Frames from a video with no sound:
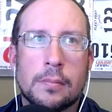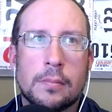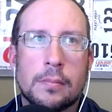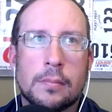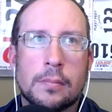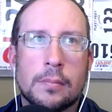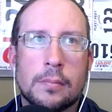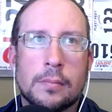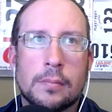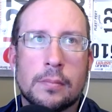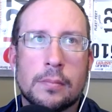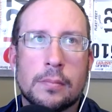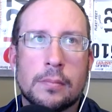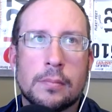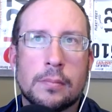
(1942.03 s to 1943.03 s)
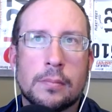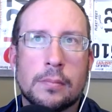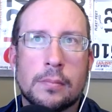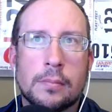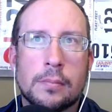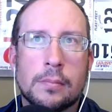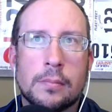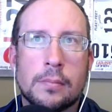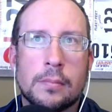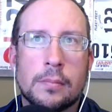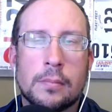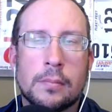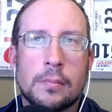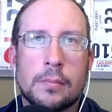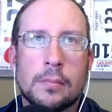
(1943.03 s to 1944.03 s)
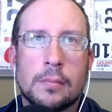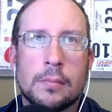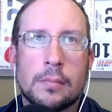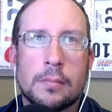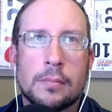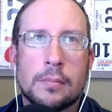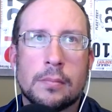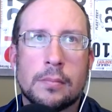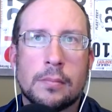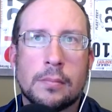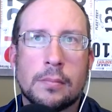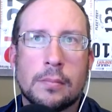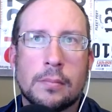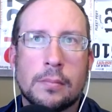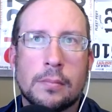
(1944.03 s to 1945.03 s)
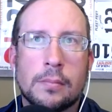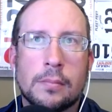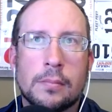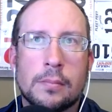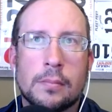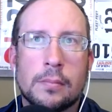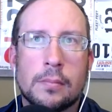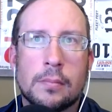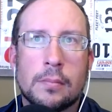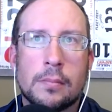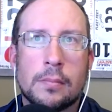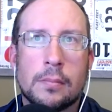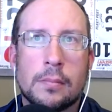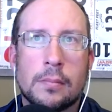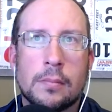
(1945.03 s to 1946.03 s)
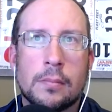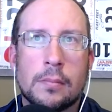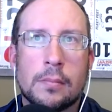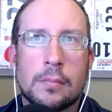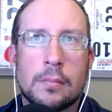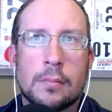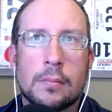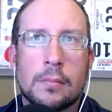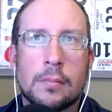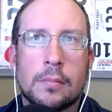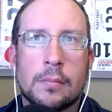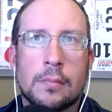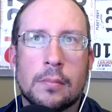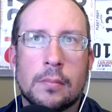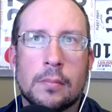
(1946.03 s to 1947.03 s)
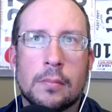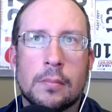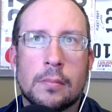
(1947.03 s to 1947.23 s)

(not speaking)